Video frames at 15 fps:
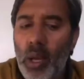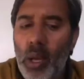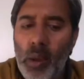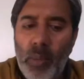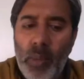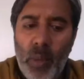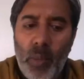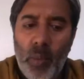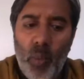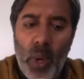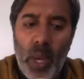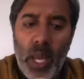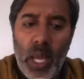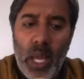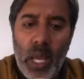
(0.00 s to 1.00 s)
Rosena, I
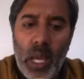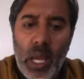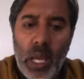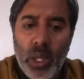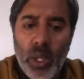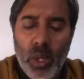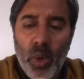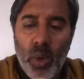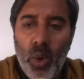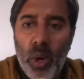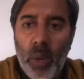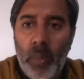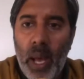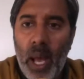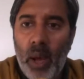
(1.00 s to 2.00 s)
mean, we can
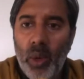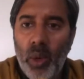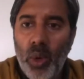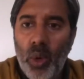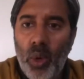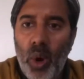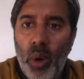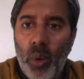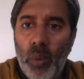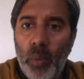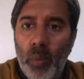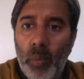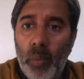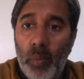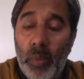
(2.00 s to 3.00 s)
talk about your
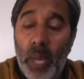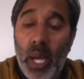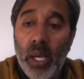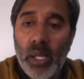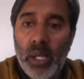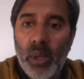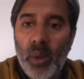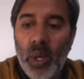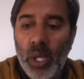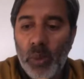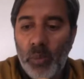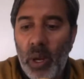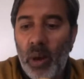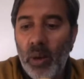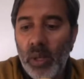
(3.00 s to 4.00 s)
own personal
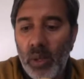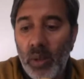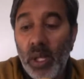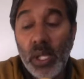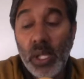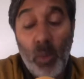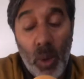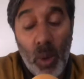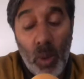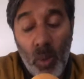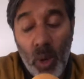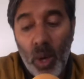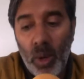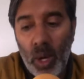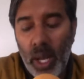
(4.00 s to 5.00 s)
experience of this, and we
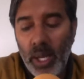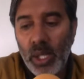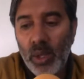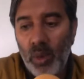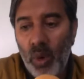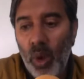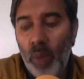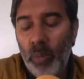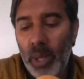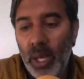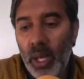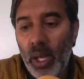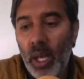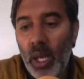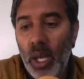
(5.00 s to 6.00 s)
will later on,
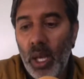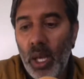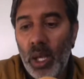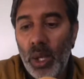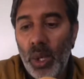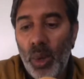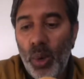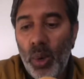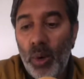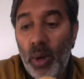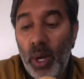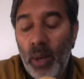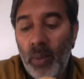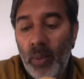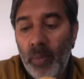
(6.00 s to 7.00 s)
but you are
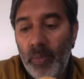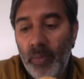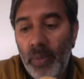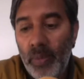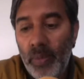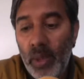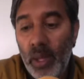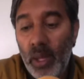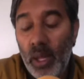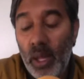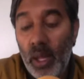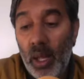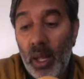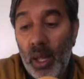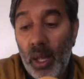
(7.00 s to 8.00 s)
in
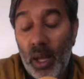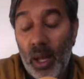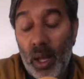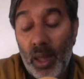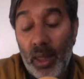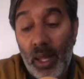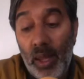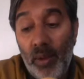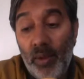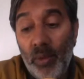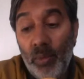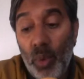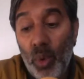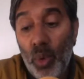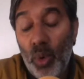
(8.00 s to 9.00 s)
the
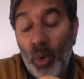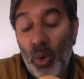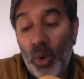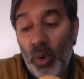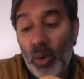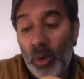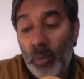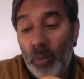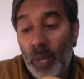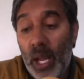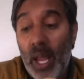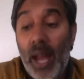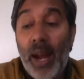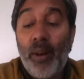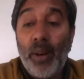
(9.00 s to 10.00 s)
even more
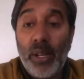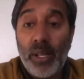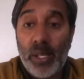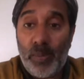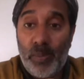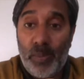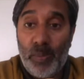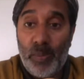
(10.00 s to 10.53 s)
precarious